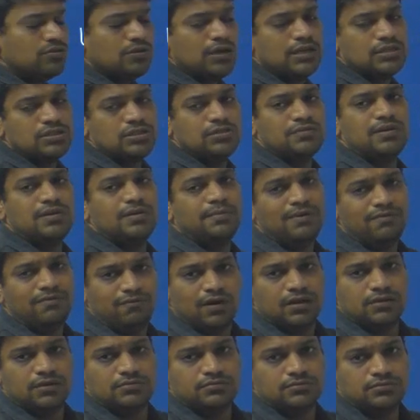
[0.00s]
also will be
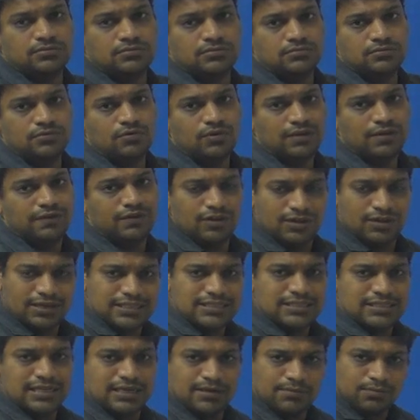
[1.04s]
1. Okay, when you
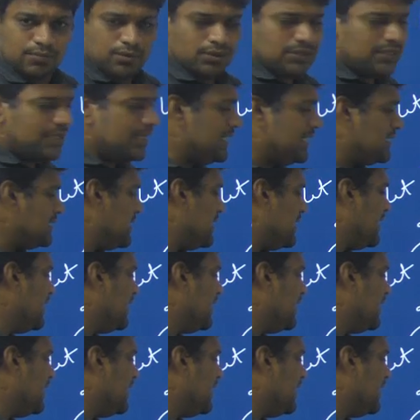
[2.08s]
considering both areas are